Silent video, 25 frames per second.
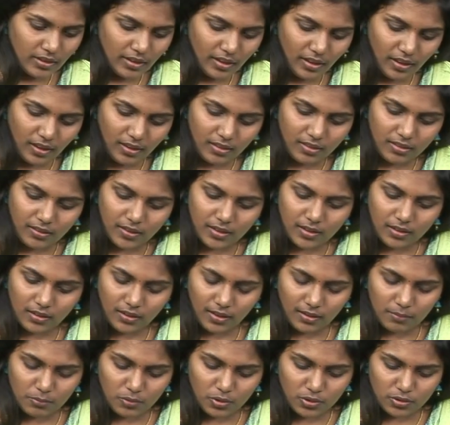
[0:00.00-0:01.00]
And then
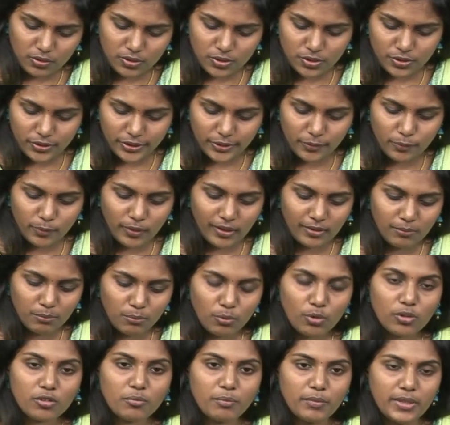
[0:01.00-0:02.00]
I'm going to show you one
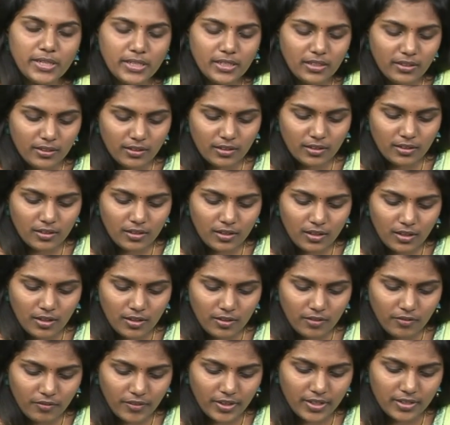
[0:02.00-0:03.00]
more bead
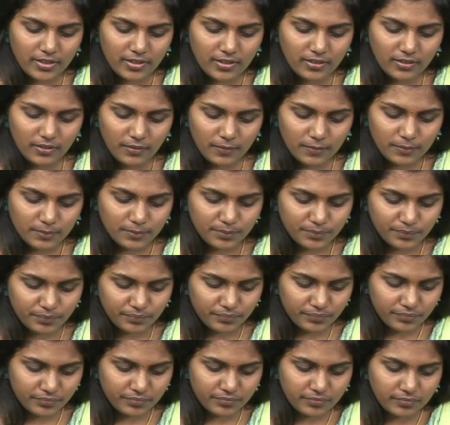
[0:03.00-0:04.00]
wherein
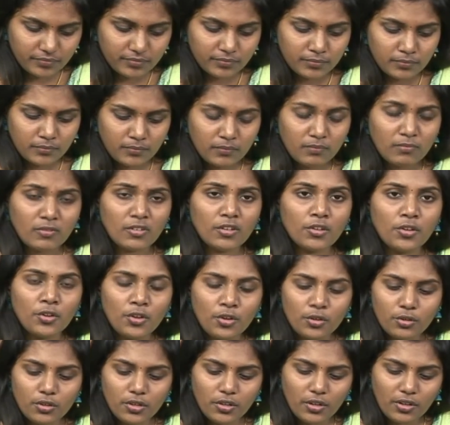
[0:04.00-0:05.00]

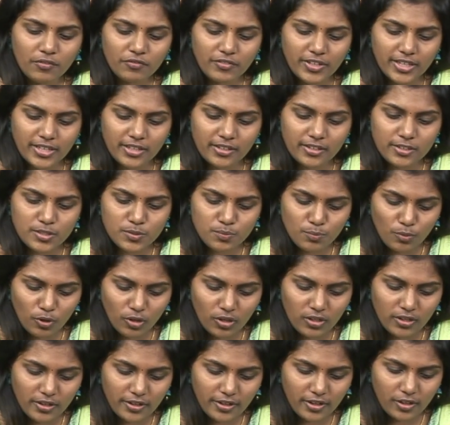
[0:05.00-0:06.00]
you have taken a
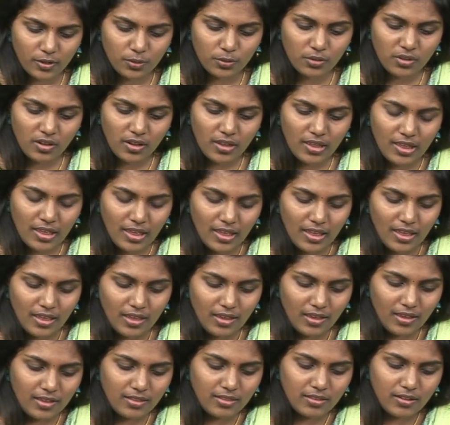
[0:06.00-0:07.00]
small round,
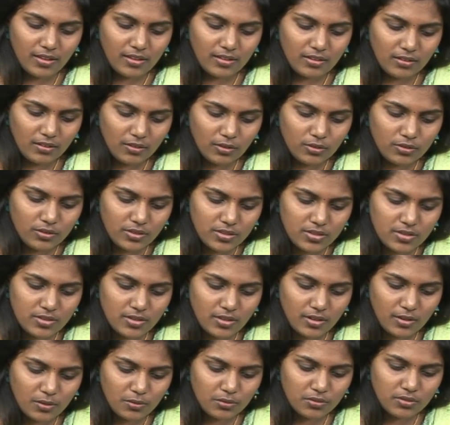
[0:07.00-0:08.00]
and then on this
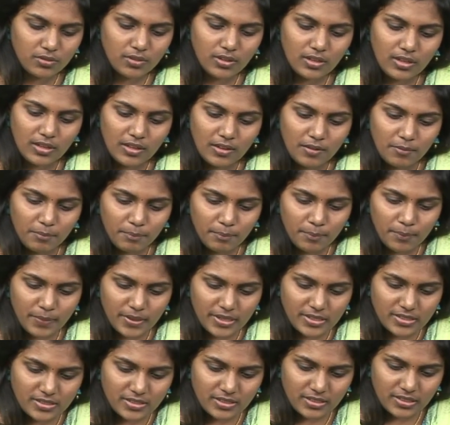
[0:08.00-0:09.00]
round
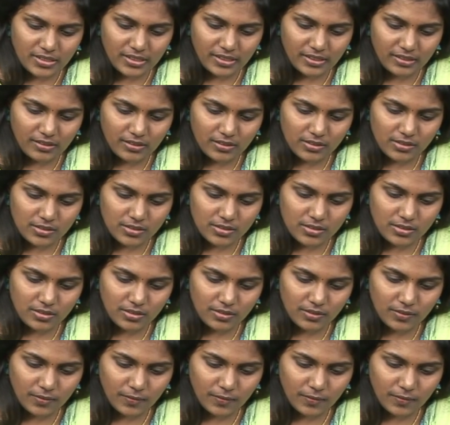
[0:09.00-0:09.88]
press it like this.